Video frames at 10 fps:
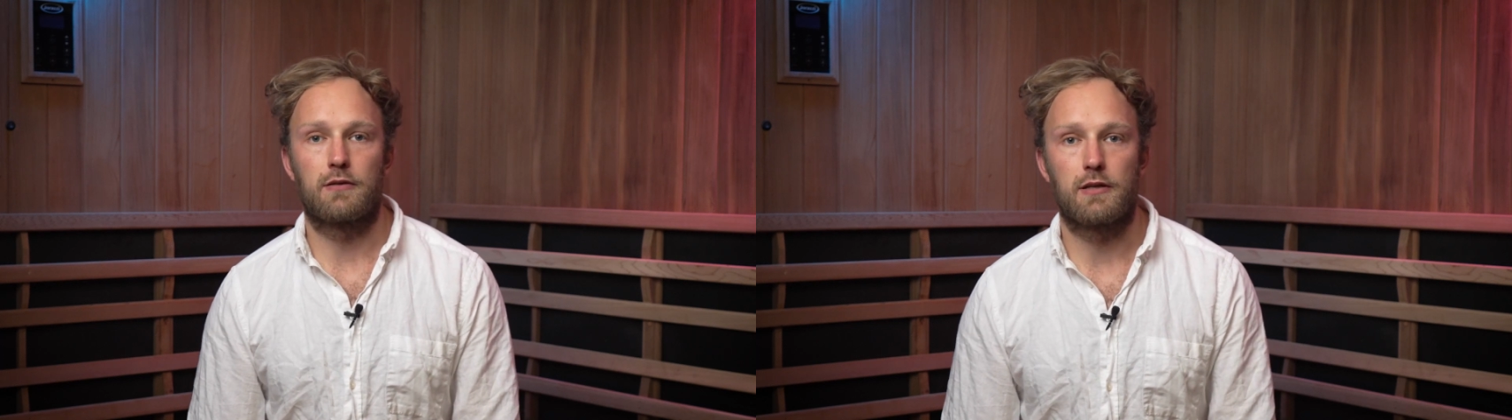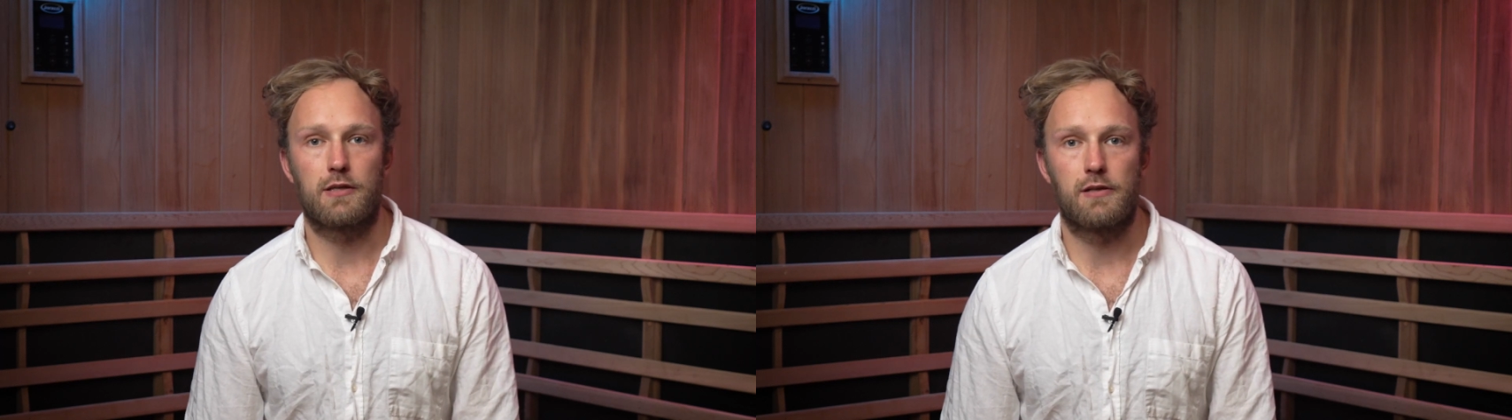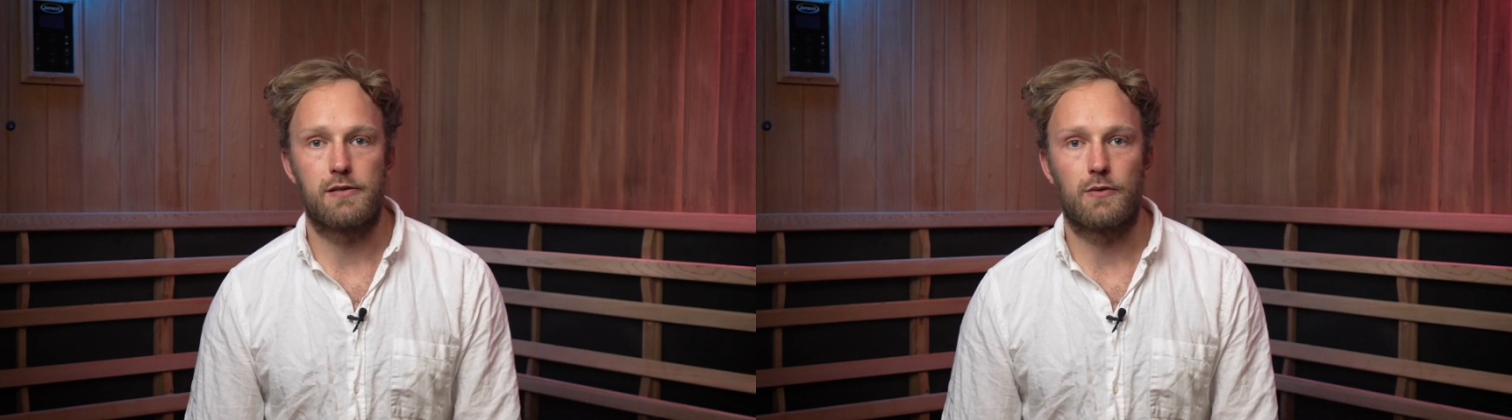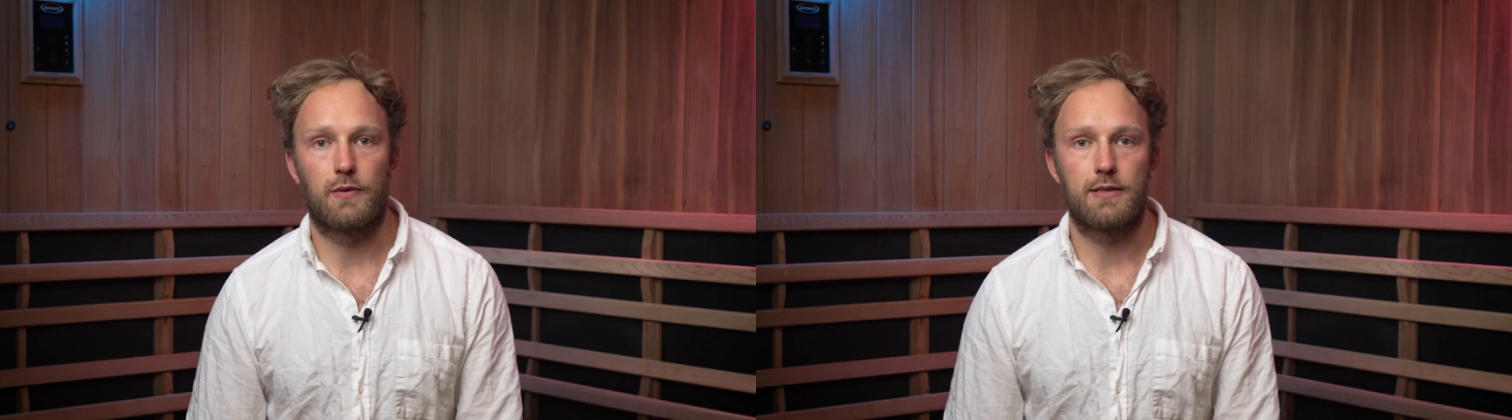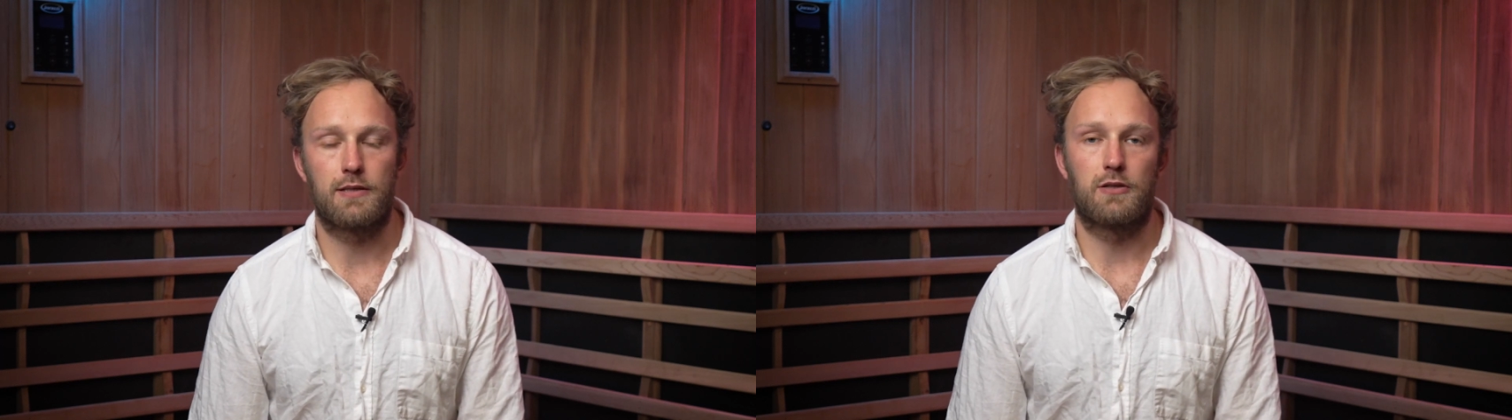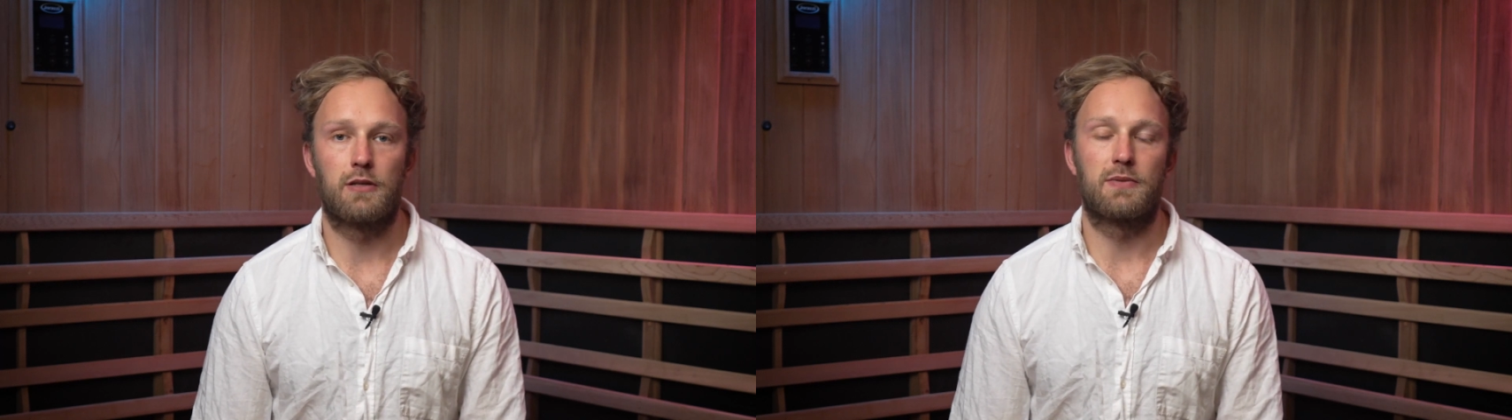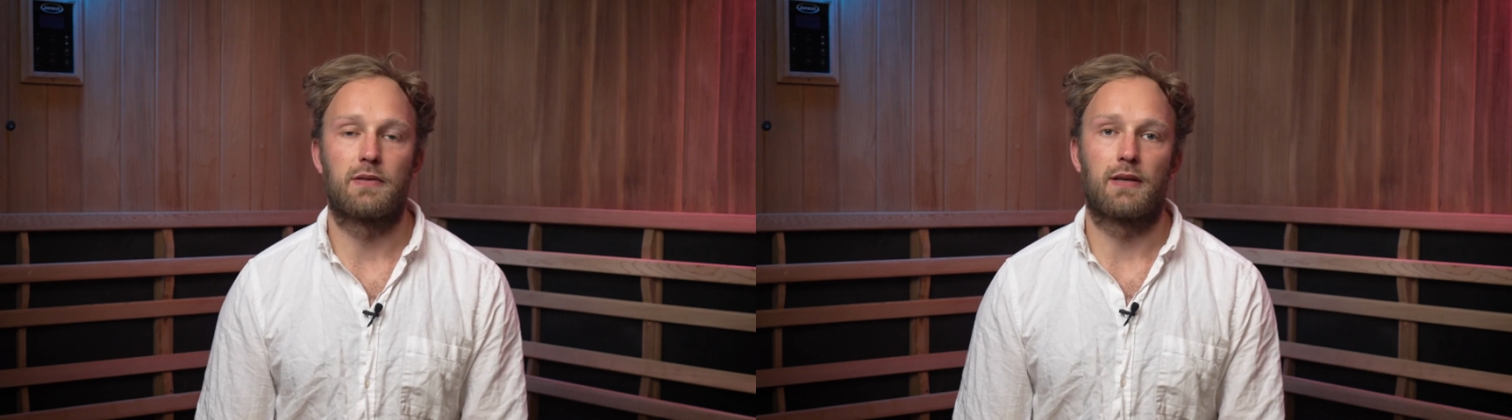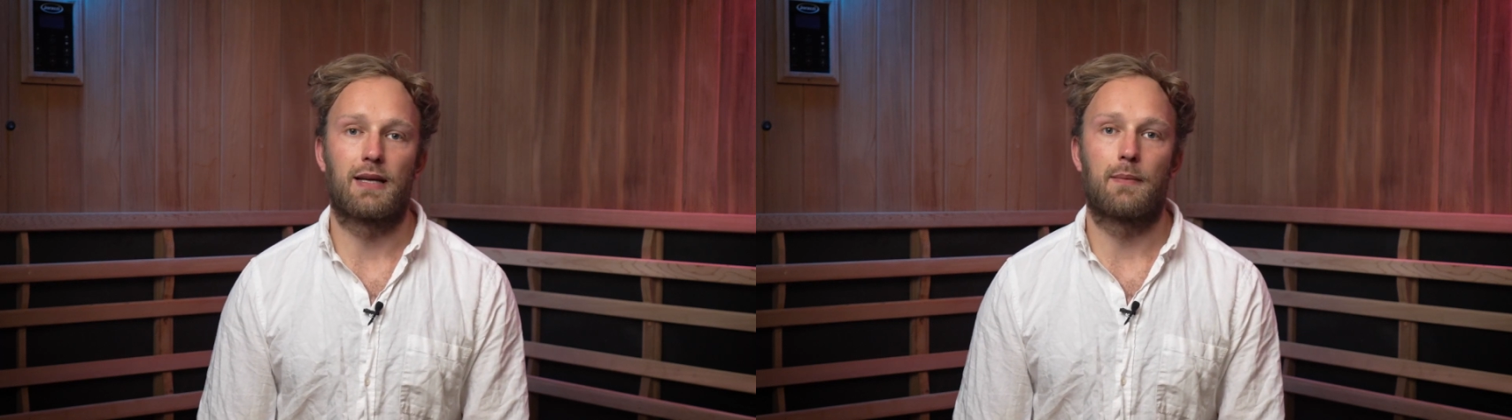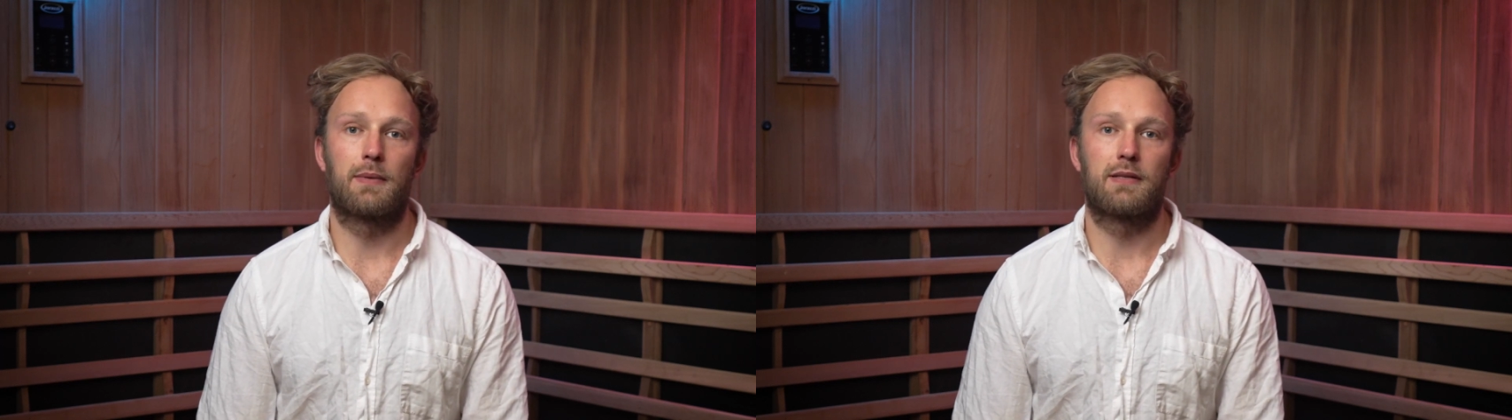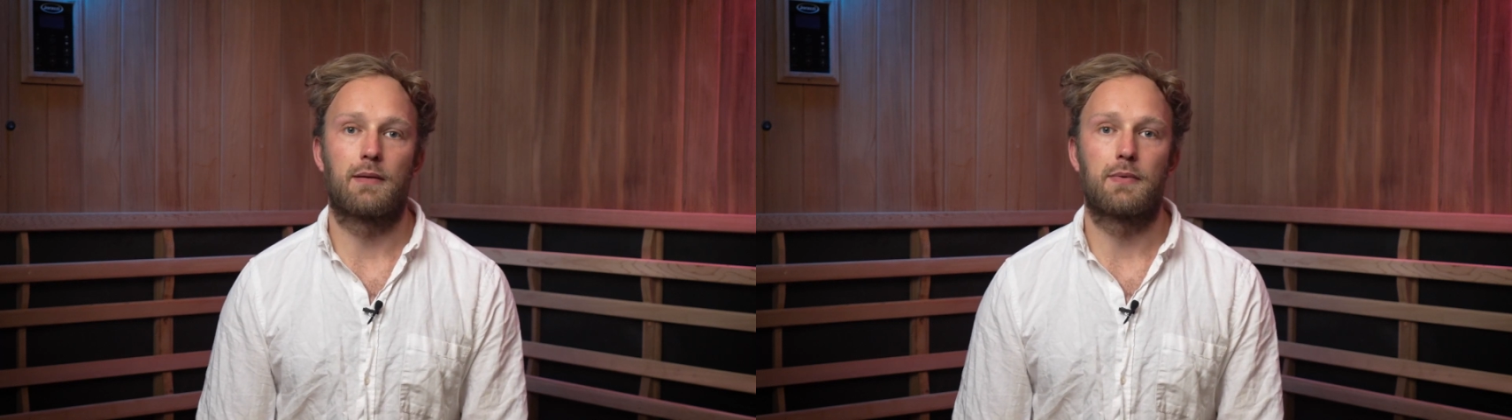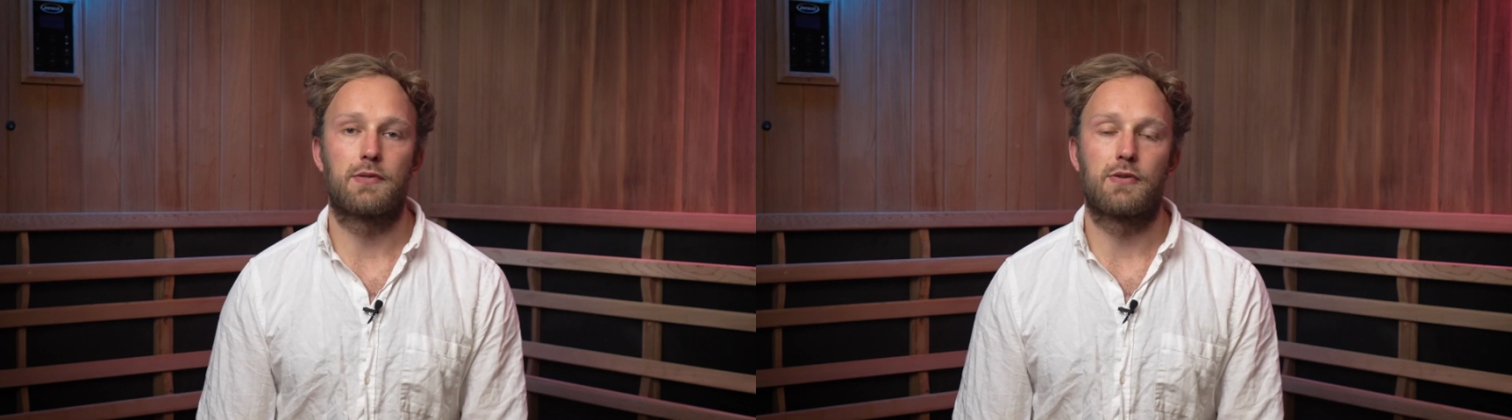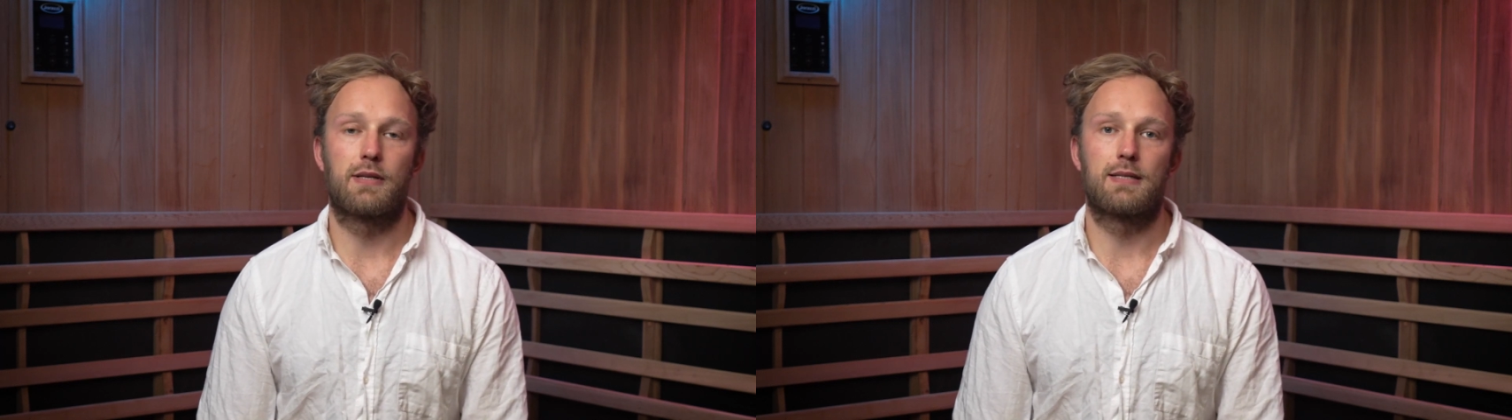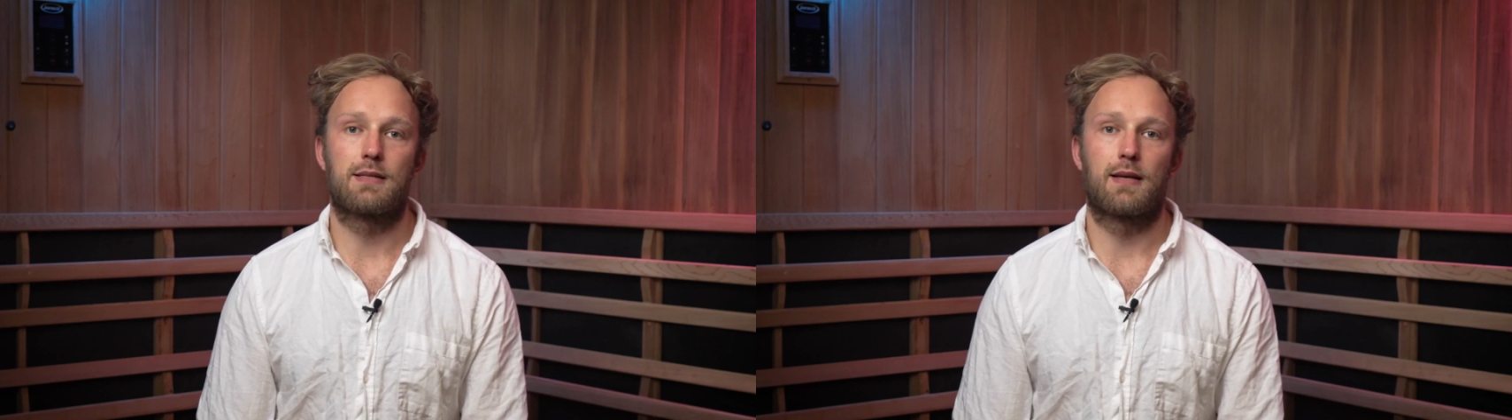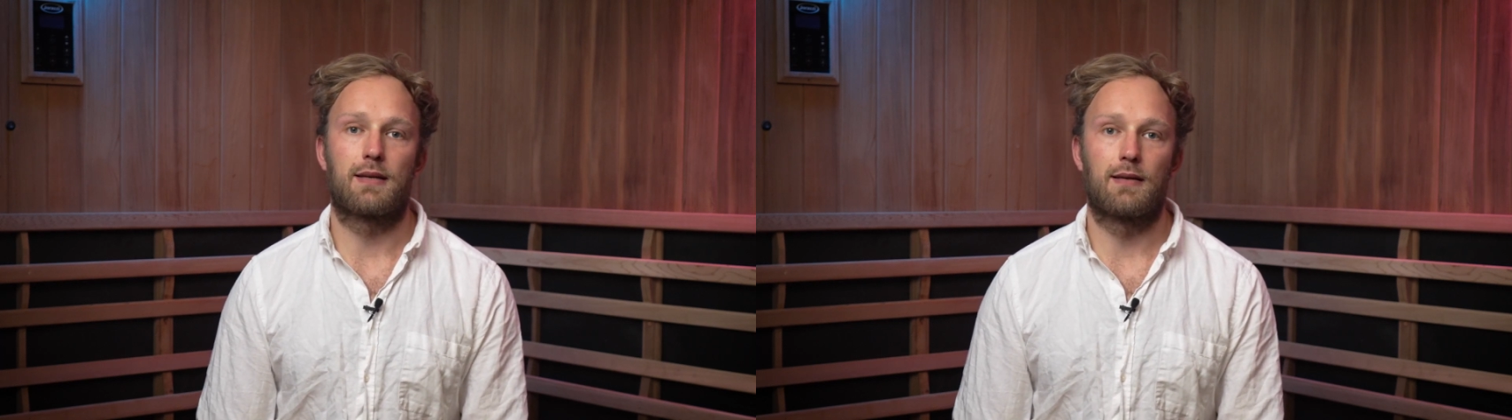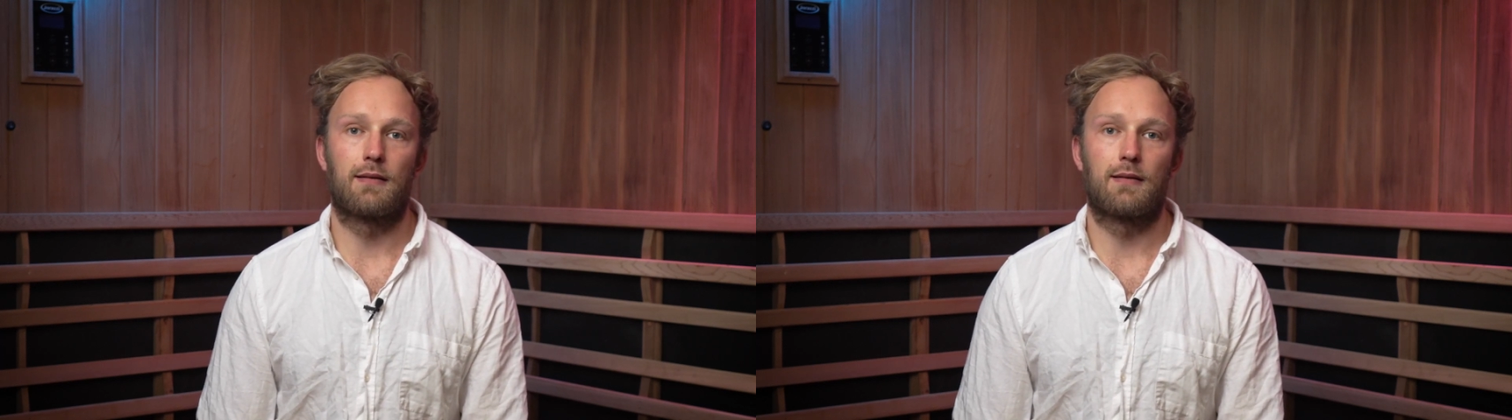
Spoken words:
traditional saunas in terms of the cabin temperature is that